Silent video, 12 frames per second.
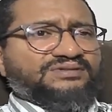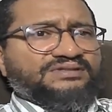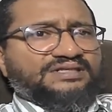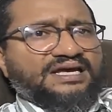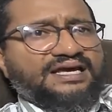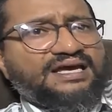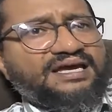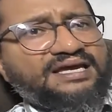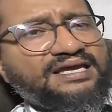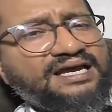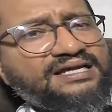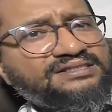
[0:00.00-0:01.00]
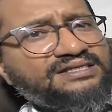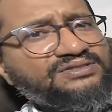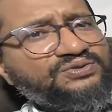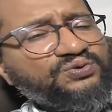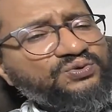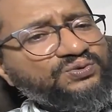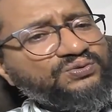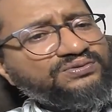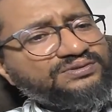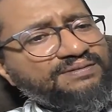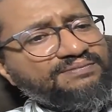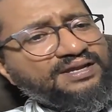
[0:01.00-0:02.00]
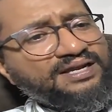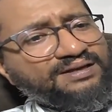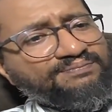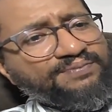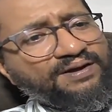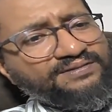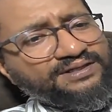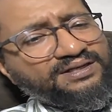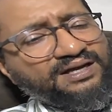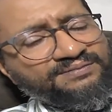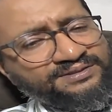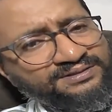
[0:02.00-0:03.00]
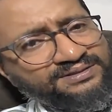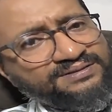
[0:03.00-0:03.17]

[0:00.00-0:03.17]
that at a school that made a public comment